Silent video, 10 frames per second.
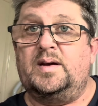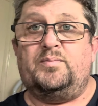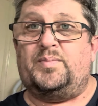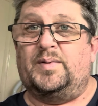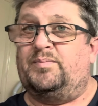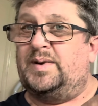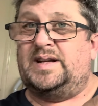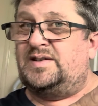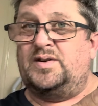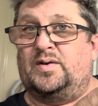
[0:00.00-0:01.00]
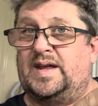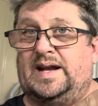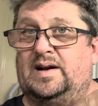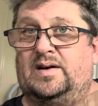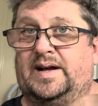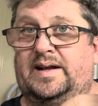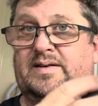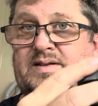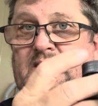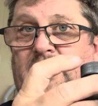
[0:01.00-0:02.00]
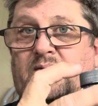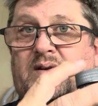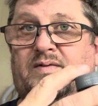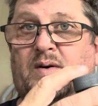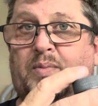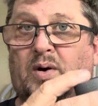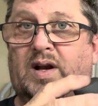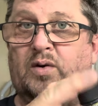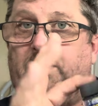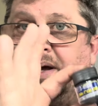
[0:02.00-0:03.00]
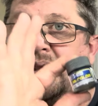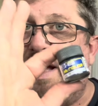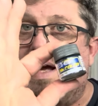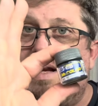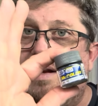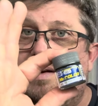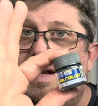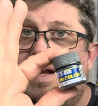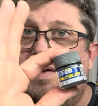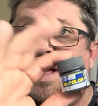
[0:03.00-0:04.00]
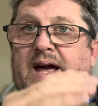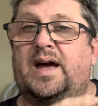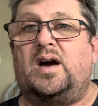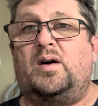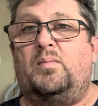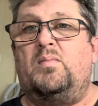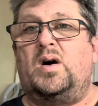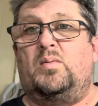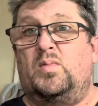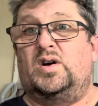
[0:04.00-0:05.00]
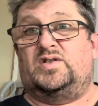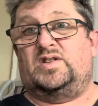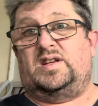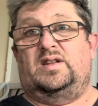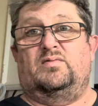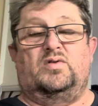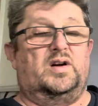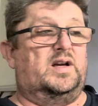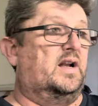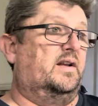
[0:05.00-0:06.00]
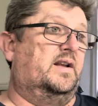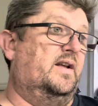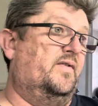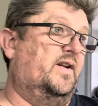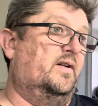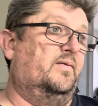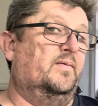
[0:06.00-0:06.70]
but it's not that light. So if I put a little bit of that in that, I might just get the right colour. You never know.